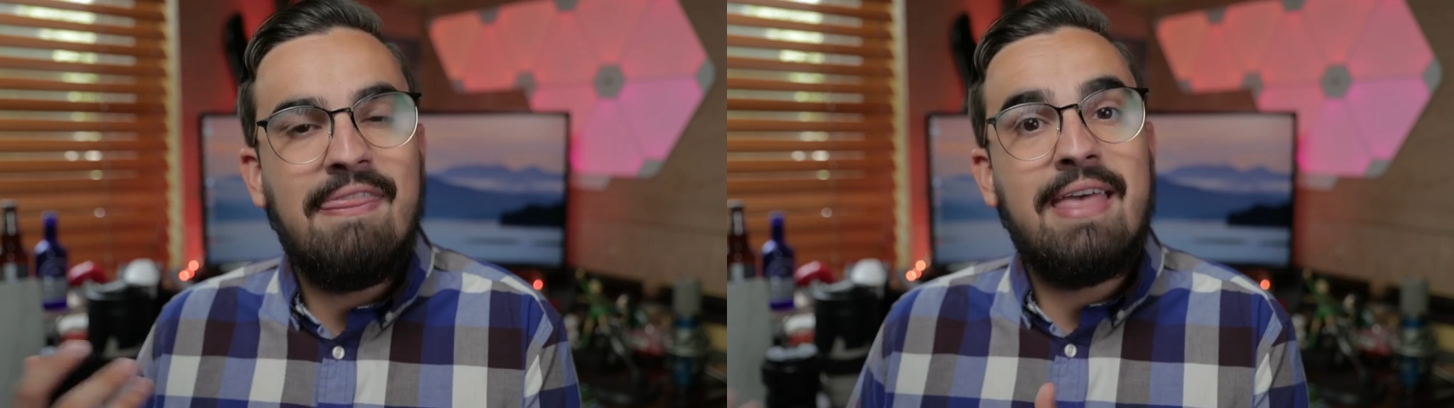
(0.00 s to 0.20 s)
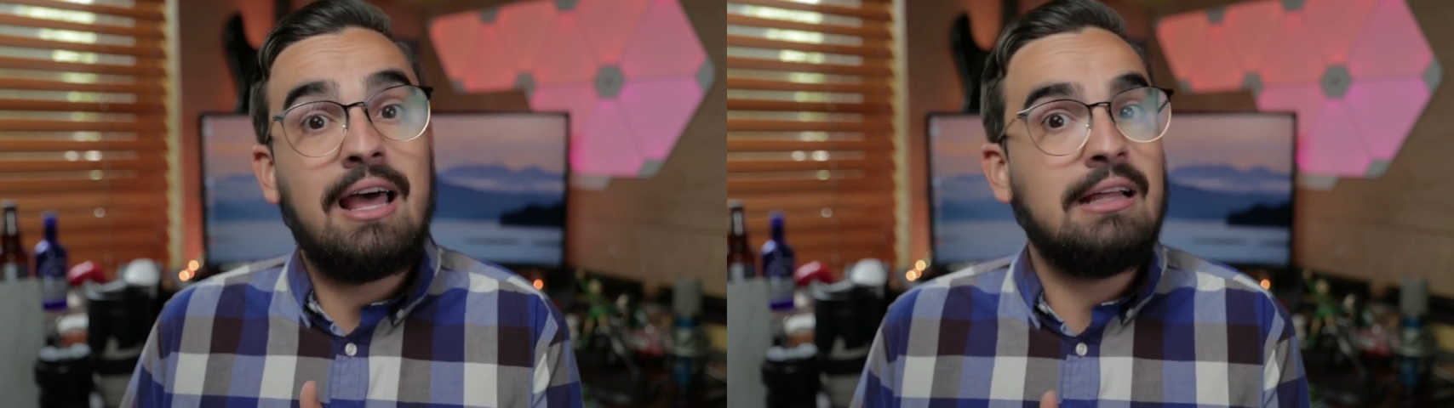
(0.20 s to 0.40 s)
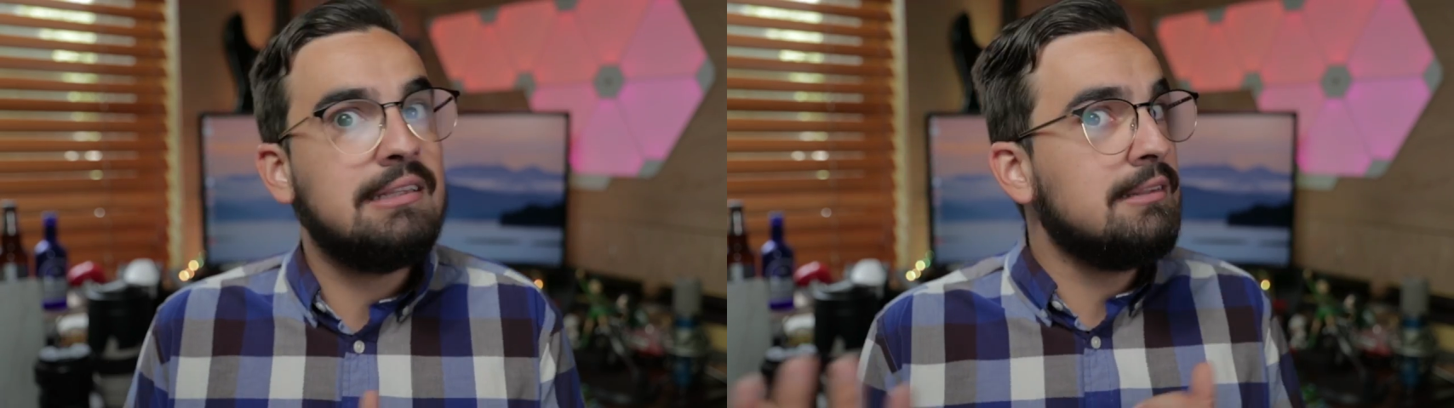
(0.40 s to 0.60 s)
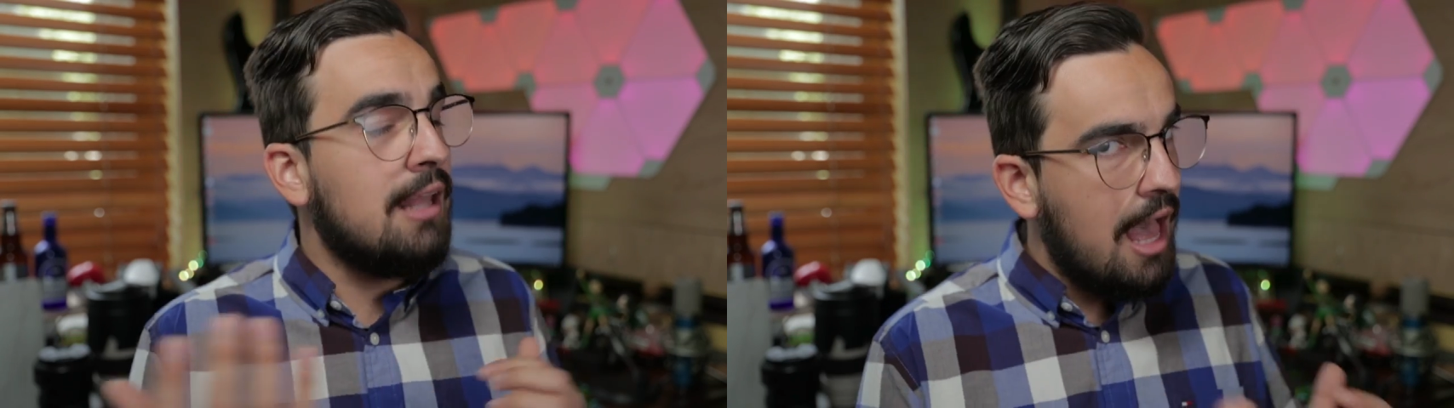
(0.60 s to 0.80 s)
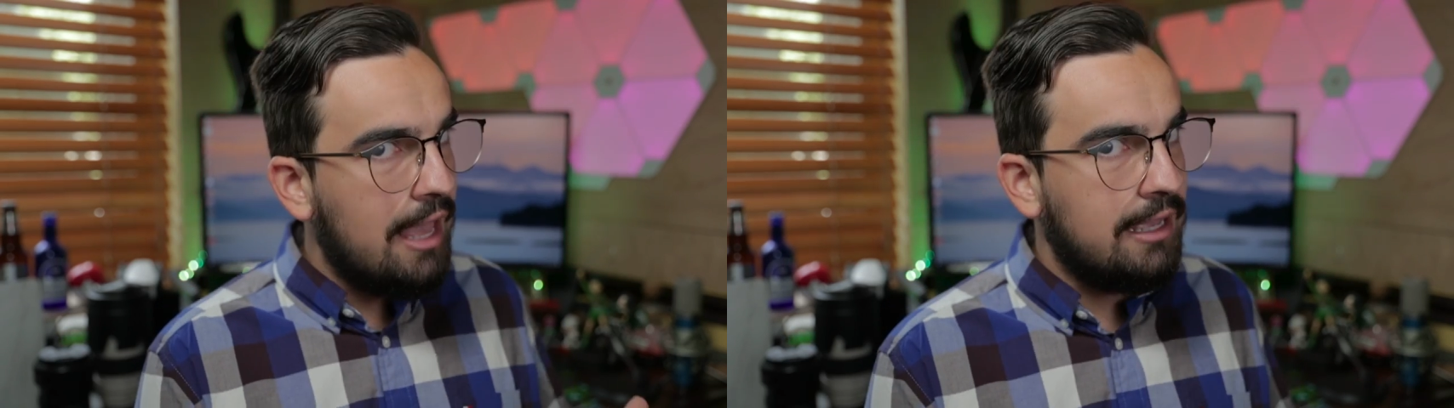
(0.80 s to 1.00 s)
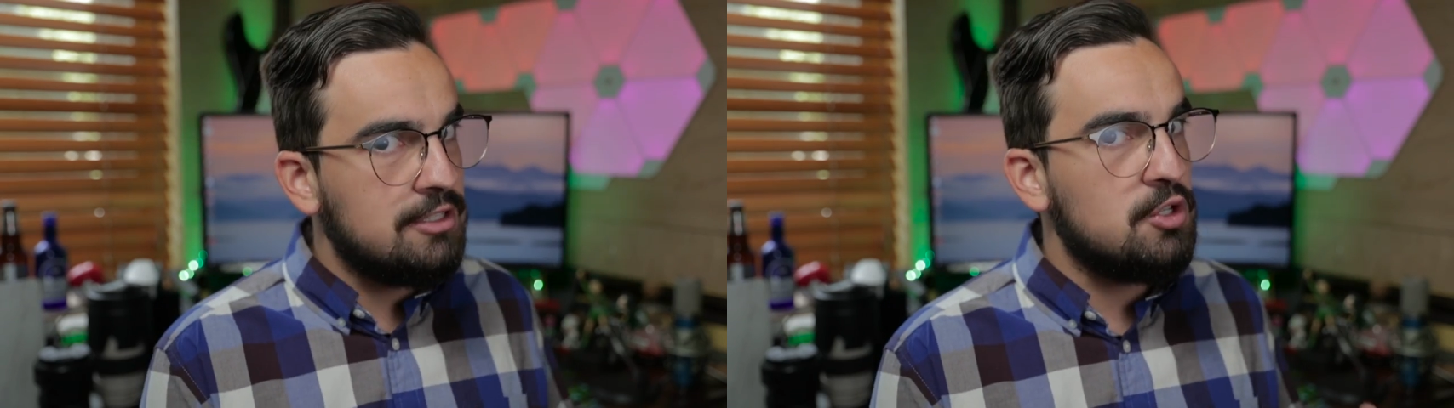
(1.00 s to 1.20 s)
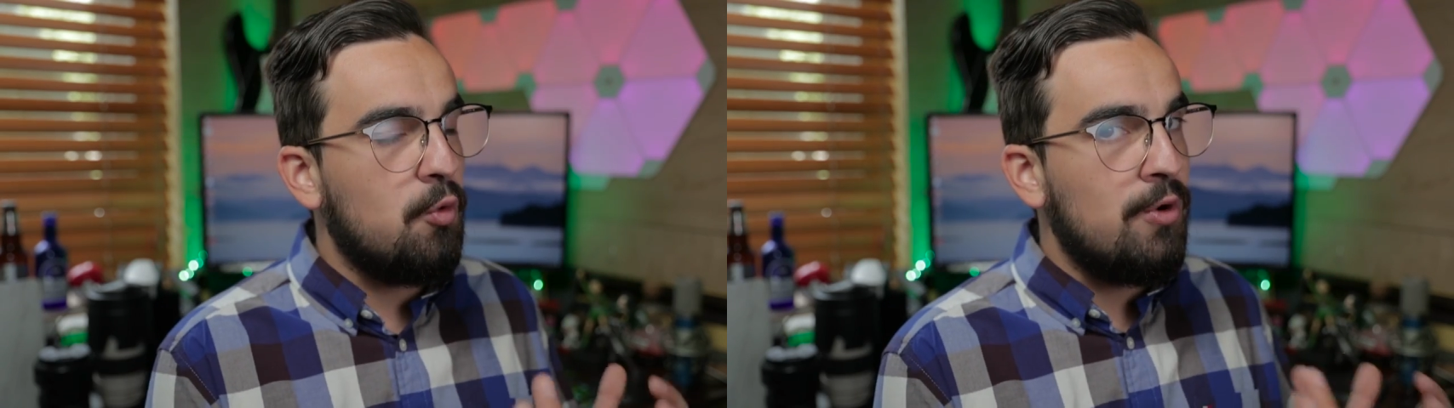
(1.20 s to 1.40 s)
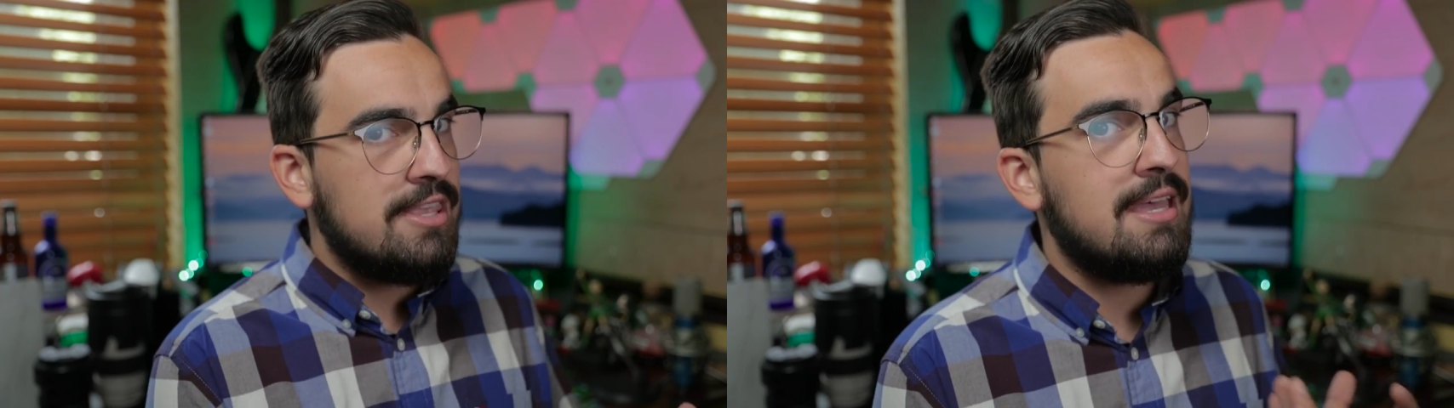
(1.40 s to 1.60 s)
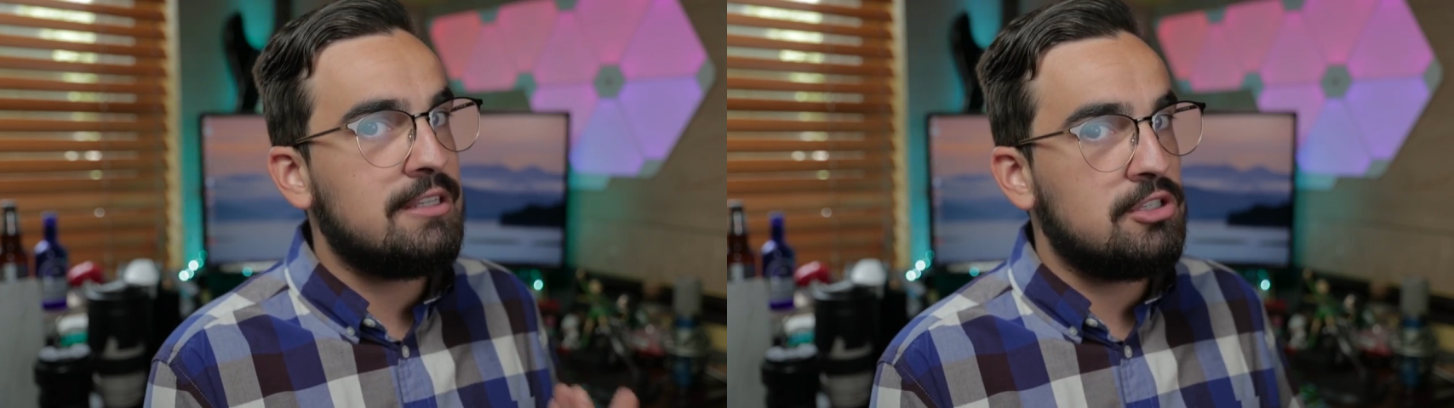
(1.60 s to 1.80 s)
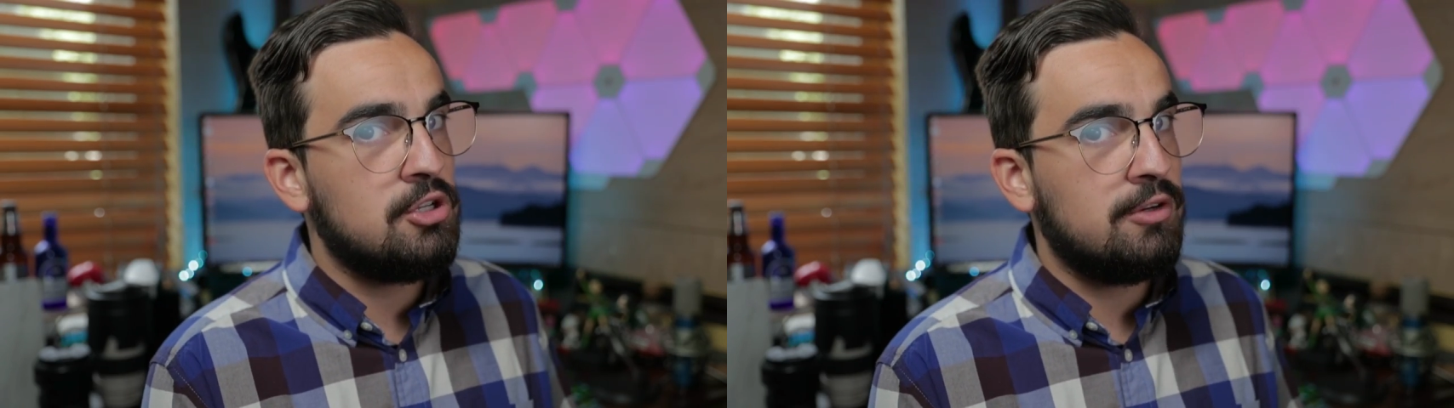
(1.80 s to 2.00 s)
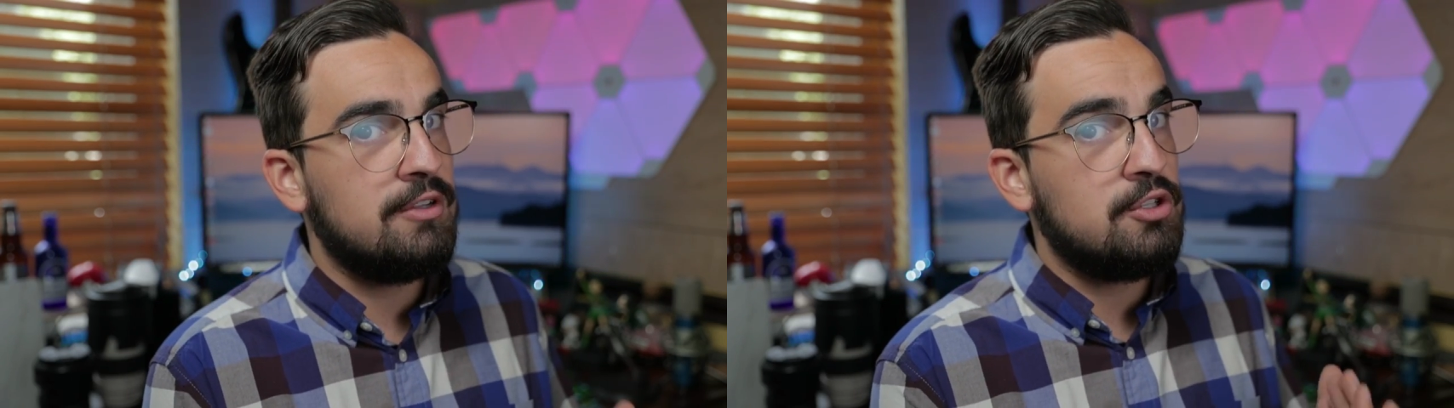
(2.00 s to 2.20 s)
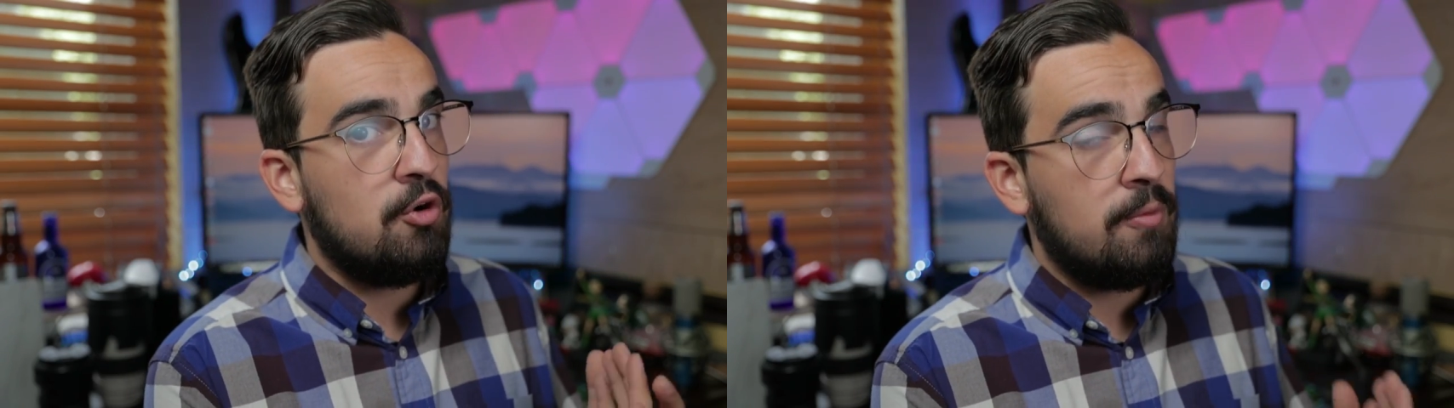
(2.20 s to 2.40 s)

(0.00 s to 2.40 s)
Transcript: and that aligns with that service